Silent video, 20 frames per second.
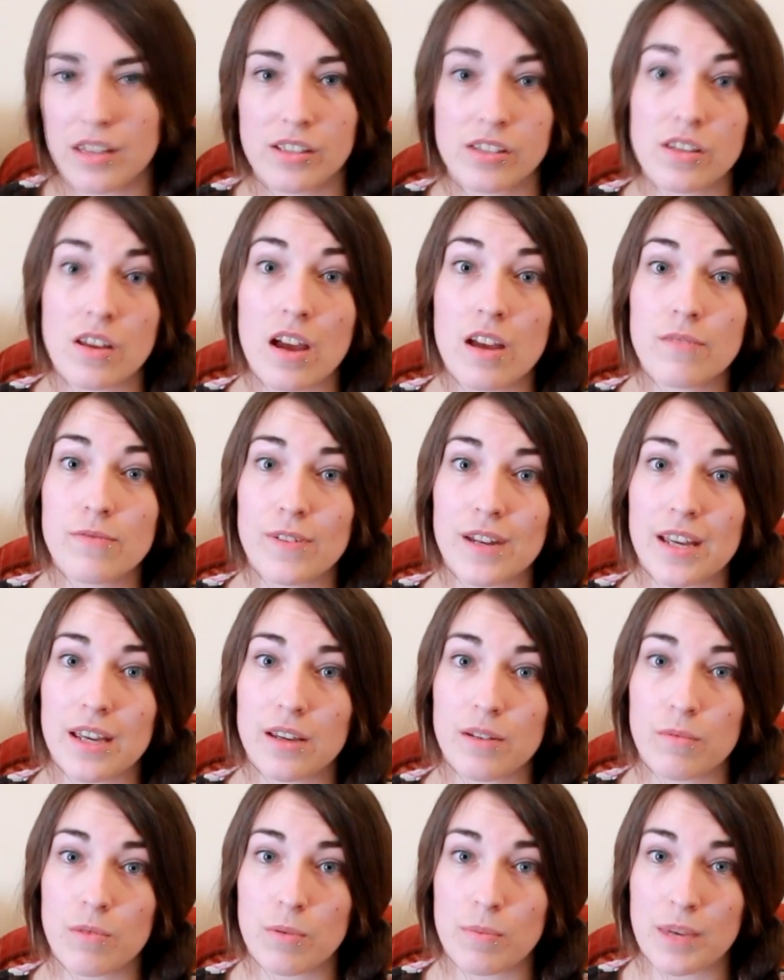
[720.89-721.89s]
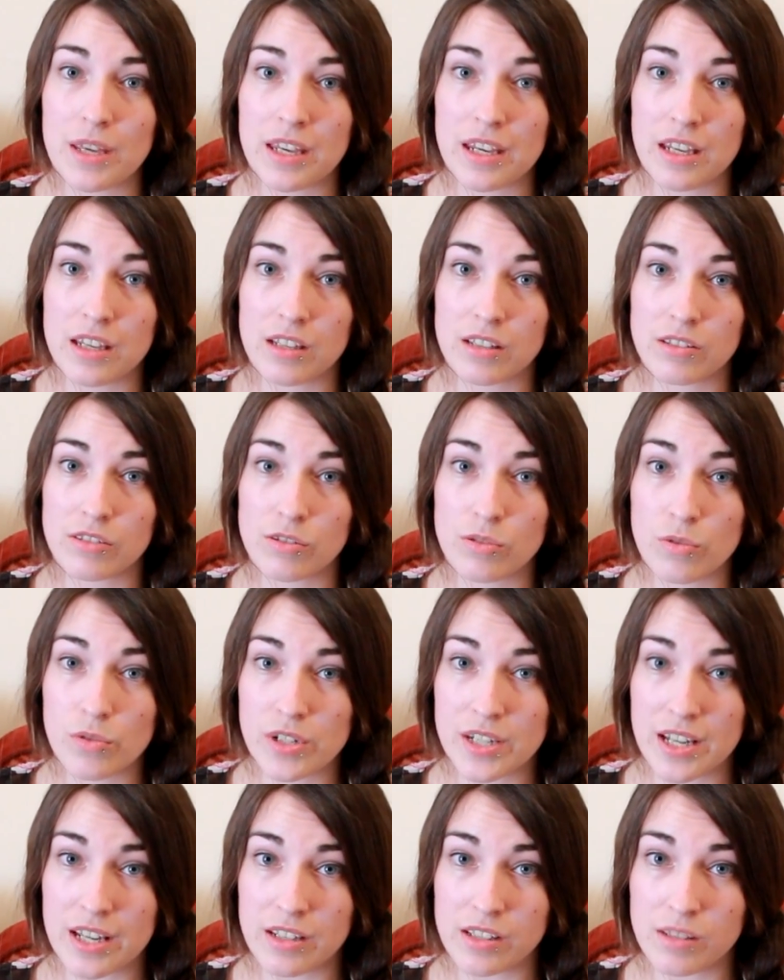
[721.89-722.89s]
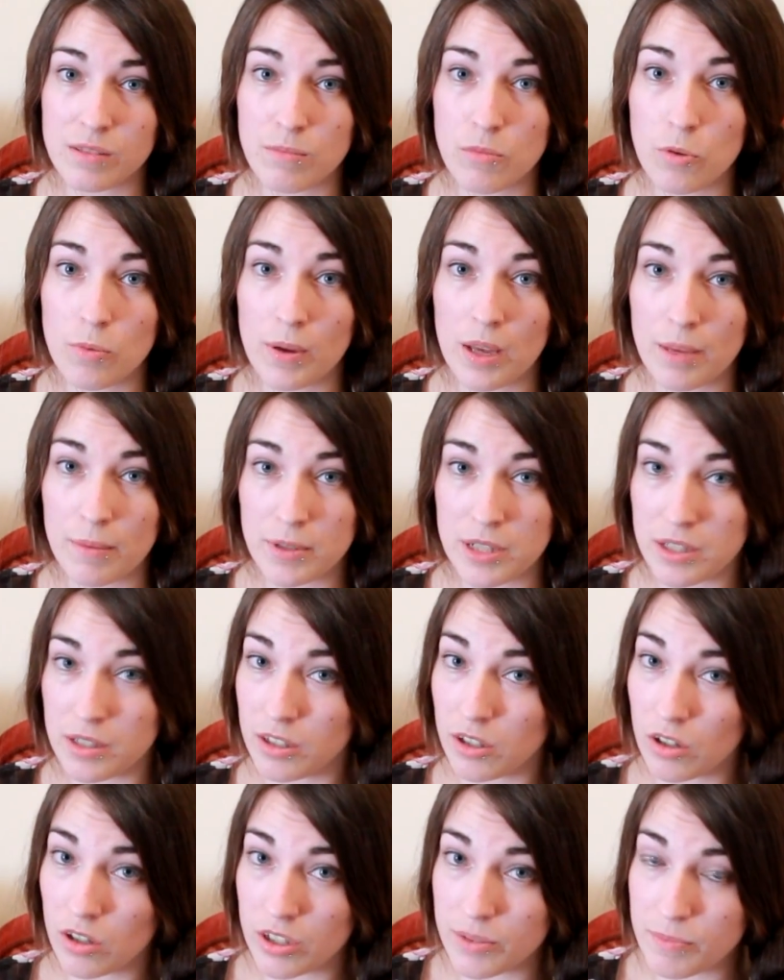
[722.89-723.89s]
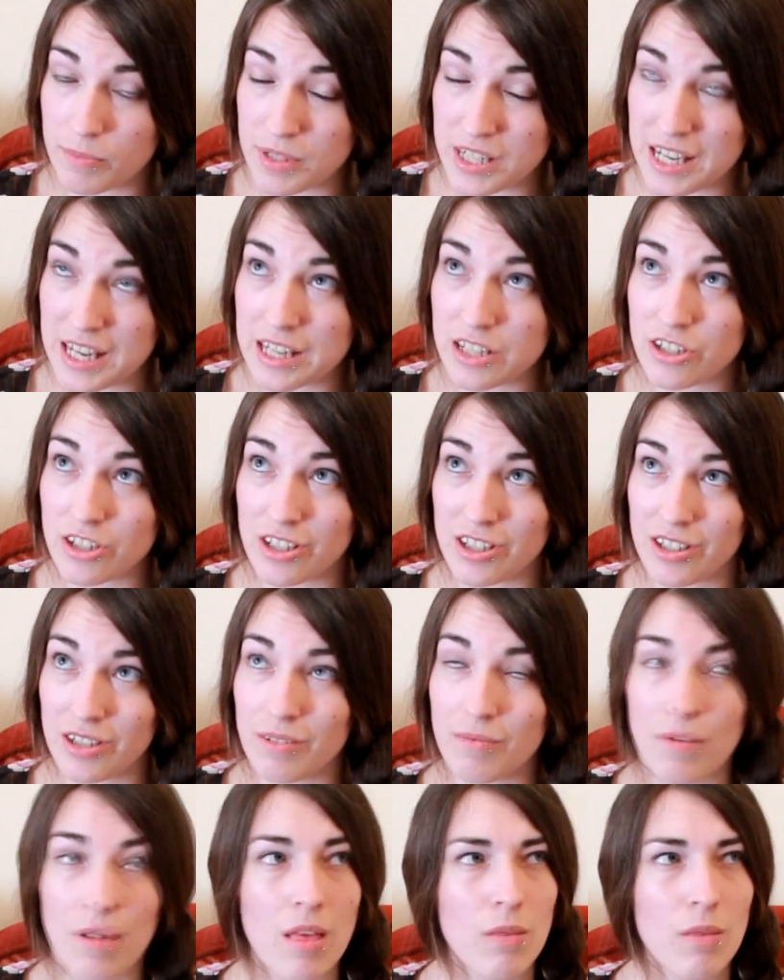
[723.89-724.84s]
So hopefully we'll be sorting out some more permanent accommodation